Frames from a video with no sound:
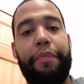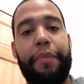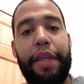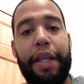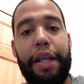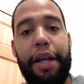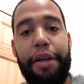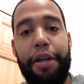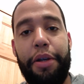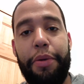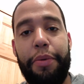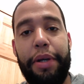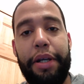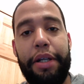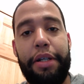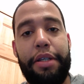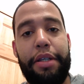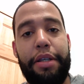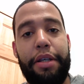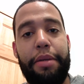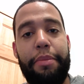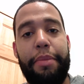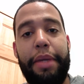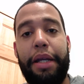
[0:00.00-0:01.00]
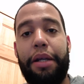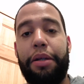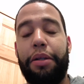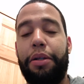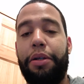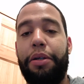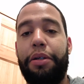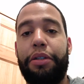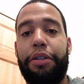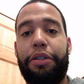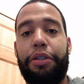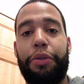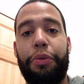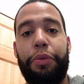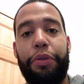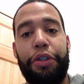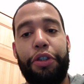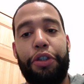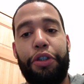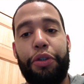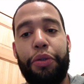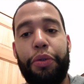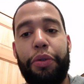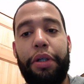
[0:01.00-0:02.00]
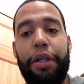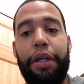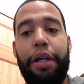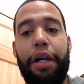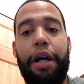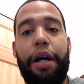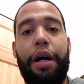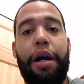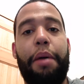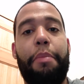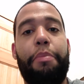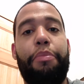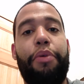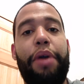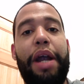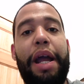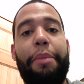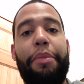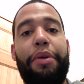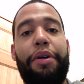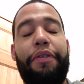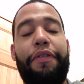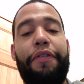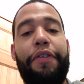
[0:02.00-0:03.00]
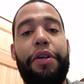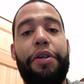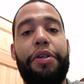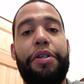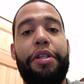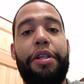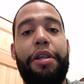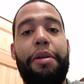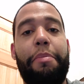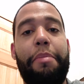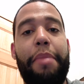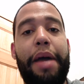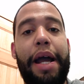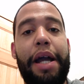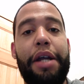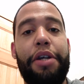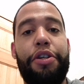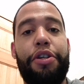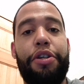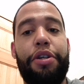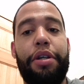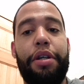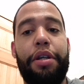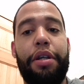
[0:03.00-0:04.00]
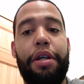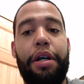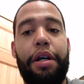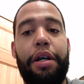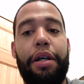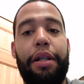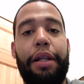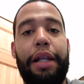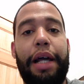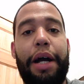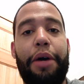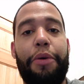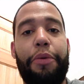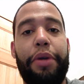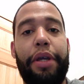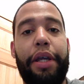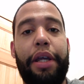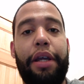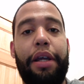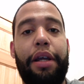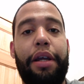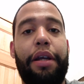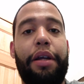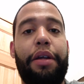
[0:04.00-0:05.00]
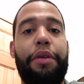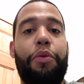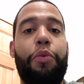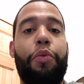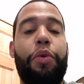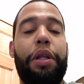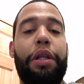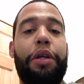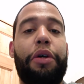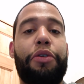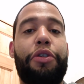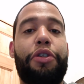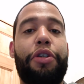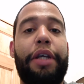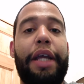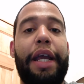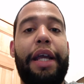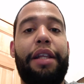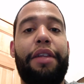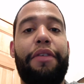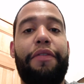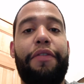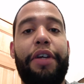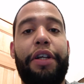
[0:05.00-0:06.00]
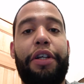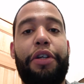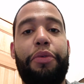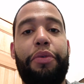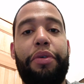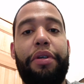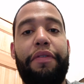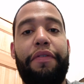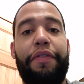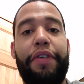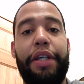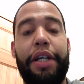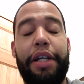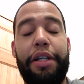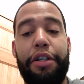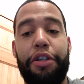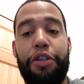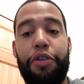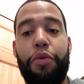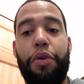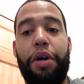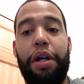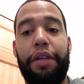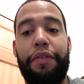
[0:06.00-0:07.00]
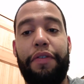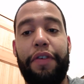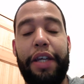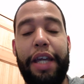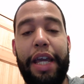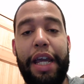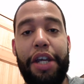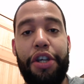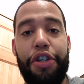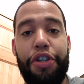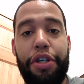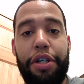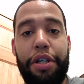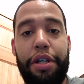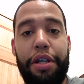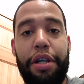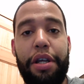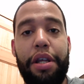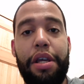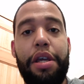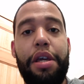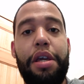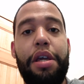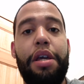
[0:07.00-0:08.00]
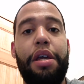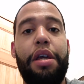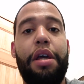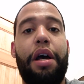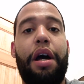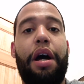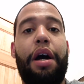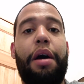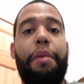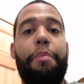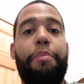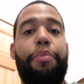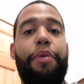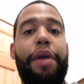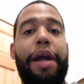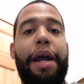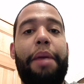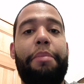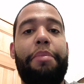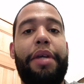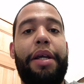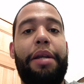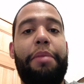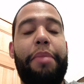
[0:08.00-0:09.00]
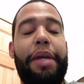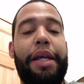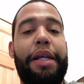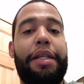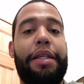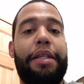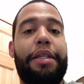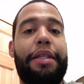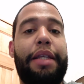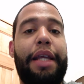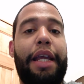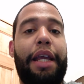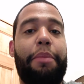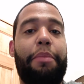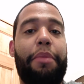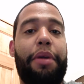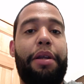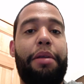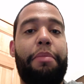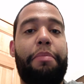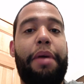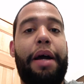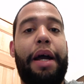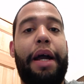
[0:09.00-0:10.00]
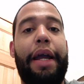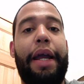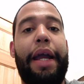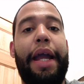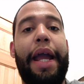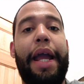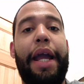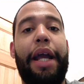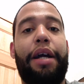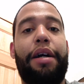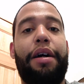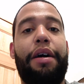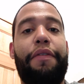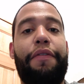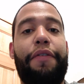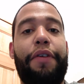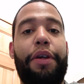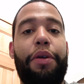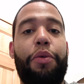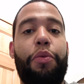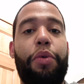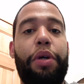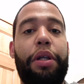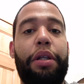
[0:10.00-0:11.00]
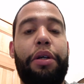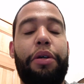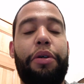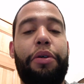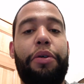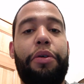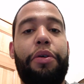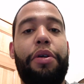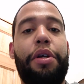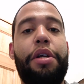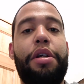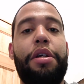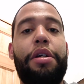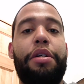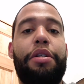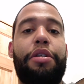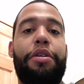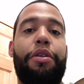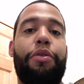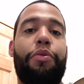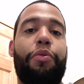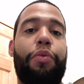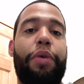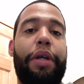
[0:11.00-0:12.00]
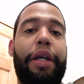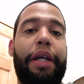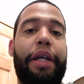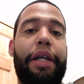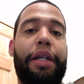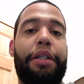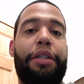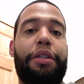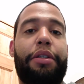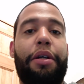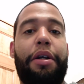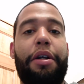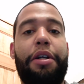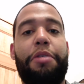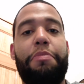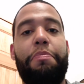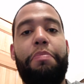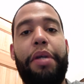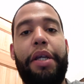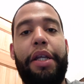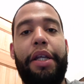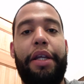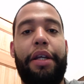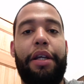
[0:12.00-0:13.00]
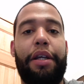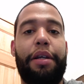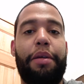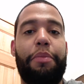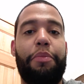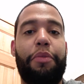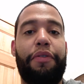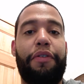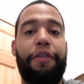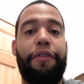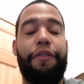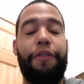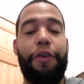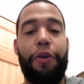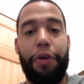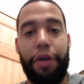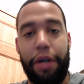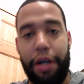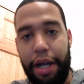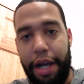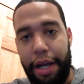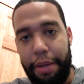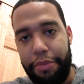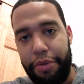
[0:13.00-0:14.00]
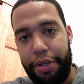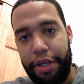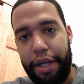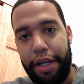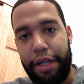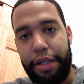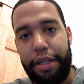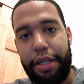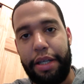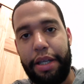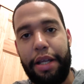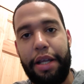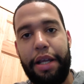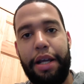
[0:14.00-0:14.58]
Anyway, to make a long story short, Bram interferes in the match, allowing Willow to gain the victory via disqualification. Bram then makes a statement by handcuffing Willow to the ring and starts beating him with a foreign object.